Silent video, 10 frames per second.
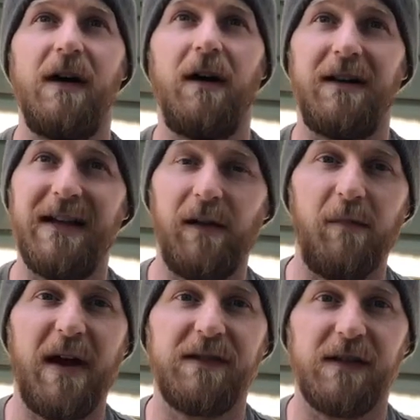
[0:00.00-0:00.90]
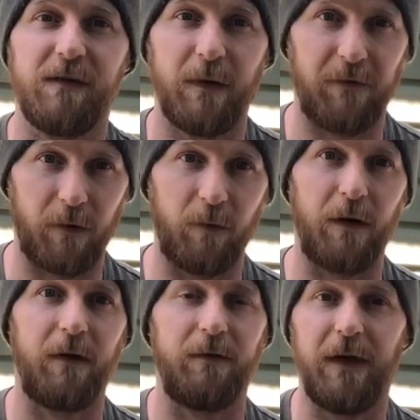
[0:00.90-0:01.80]
on a daily basis whenever
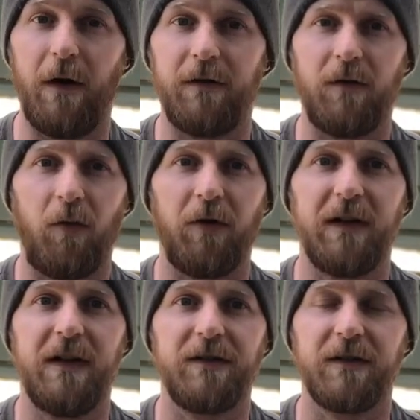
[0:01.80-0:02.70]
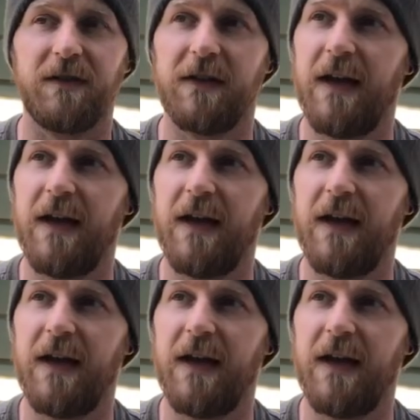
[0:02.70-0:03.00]
we're under normal conditions.